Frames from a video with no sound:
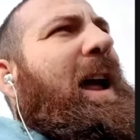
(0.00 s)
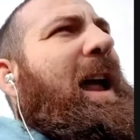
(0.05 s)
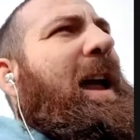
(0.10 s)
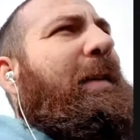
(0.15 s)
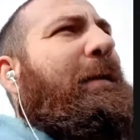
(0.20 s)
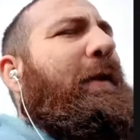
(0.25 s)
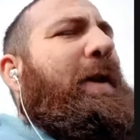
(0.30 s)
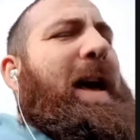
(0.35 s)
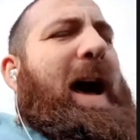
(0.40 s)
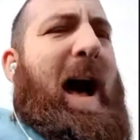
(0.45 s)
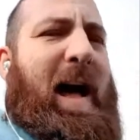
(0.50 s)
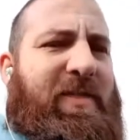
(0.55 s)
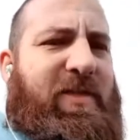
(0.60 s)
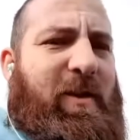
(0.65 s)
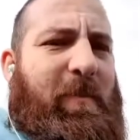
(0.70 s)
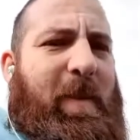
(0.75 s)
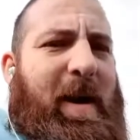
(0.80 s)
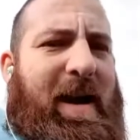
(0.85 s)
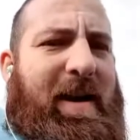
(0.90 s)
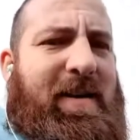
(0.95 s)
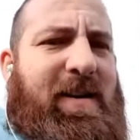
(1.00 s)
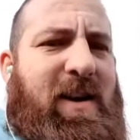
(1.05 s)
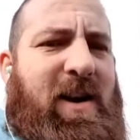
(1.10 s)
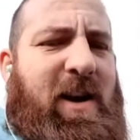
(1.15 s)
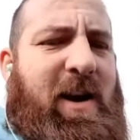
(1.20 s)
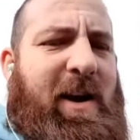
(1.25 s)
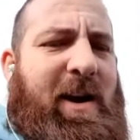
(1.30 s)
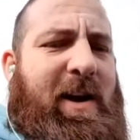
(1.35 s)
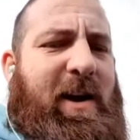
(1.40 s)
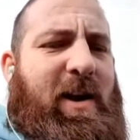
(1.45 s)
if we'd had them in,
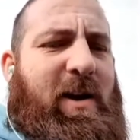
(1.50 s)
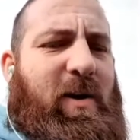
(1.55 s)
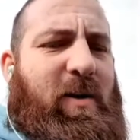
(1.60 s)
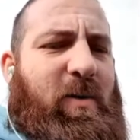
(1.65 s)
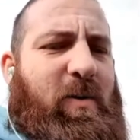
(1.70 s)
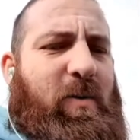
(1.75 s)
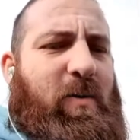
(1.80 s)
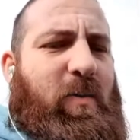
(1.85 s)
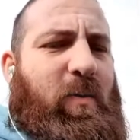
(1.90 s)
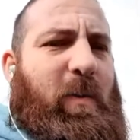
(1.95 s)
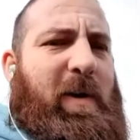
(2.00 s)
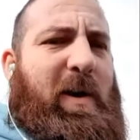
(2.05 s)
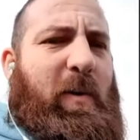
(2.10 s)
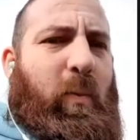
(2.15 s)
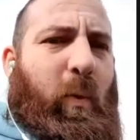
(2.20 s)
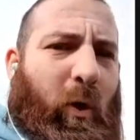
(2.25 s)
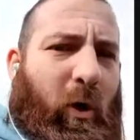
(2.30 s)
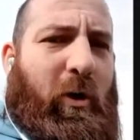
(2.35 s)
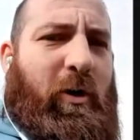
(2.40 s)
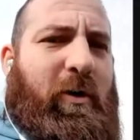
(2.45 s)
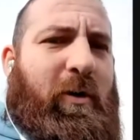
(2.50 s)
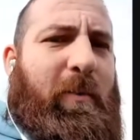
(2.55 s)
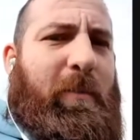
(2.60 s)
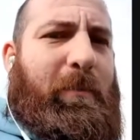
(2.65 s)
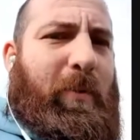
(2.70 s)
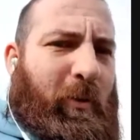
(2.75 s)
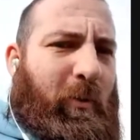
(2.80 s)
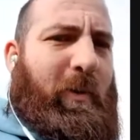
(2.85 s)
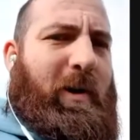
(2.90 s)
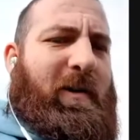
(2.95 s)
we'd have won,
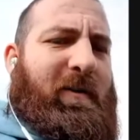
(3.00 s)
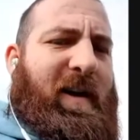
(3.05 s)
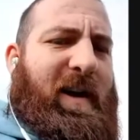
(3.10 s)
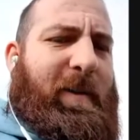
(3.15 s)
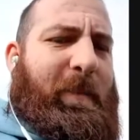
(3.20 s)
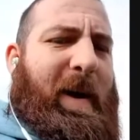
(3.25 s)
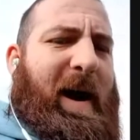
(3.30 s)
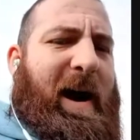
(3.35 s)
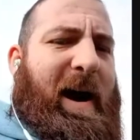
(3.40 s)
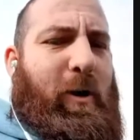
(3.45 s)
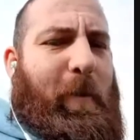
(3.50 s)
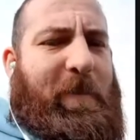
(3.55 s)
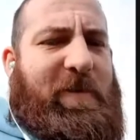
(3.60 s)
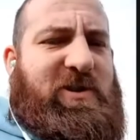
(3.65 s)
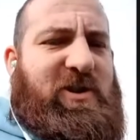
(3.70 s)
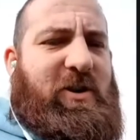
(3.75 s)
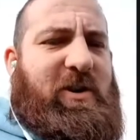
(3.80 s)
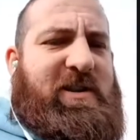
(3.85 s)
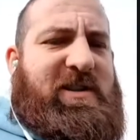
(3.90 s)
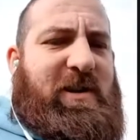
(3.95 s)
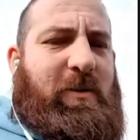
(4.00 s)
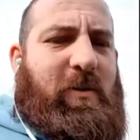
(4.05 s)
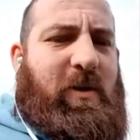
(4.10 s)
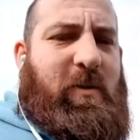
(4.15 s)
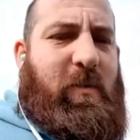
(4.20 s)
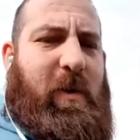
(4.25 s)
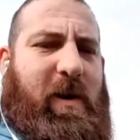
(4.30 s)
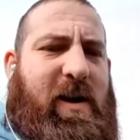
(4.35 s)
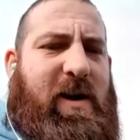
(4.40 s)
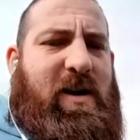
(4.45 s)
but we'd have had a better opportunity,
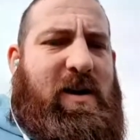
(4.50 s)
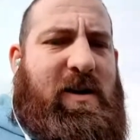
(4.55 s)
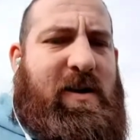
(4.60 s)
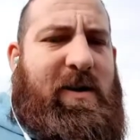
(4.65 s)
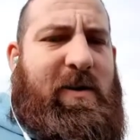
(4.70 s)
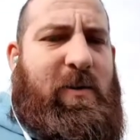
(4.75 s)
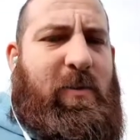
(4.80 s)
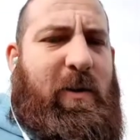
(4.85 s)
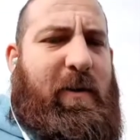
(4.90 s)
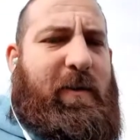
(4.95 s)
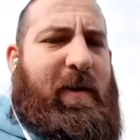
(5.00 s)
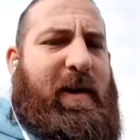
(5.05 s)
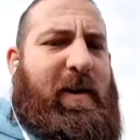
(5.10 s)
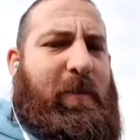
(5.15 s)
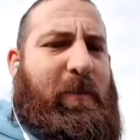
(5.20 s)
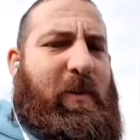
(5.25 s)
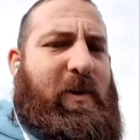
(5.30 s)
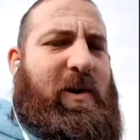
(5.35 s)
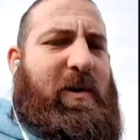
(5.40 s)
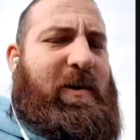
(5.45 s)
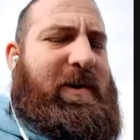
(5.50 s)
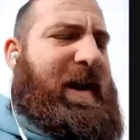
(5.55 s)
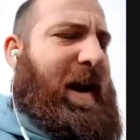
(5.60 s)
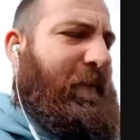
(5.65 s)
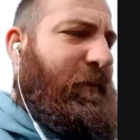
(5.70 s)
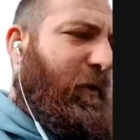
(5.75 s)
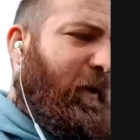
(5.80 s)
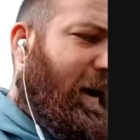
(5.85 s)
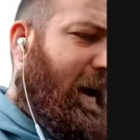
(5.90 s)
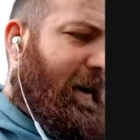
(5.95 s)
wouldn't we? We'd have
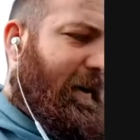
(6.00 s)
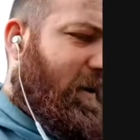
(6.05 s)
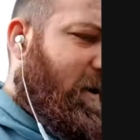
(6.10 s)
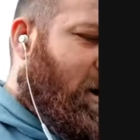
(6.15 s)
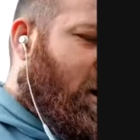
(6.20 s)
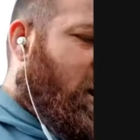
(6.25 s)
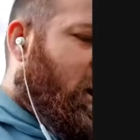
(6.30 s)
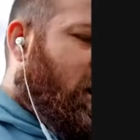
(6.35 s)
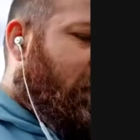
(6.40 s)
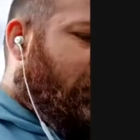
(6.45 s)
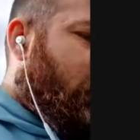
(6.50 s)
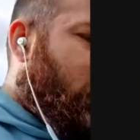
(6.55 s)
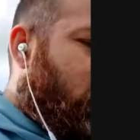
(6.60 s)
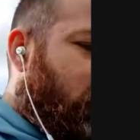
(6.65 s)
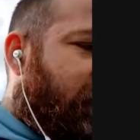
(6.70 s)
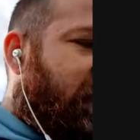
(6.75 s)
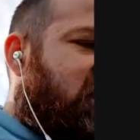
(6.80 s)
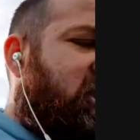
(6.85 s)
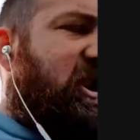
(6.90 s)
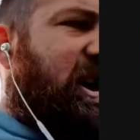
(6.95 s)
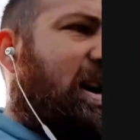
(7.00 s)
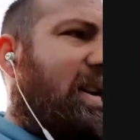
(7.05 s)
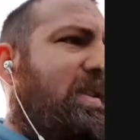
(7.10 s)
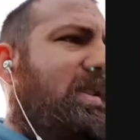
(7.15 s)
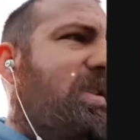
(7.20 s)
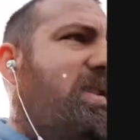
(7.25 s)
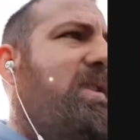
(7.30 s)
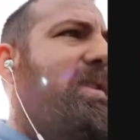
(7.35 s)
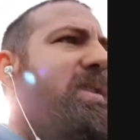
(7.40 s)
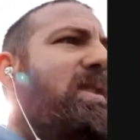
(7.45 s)
definitely had more of a
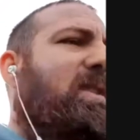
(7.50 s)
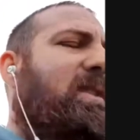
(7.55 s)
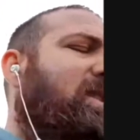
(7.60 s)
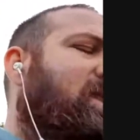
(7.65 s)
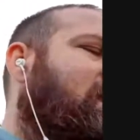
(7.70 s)
chance.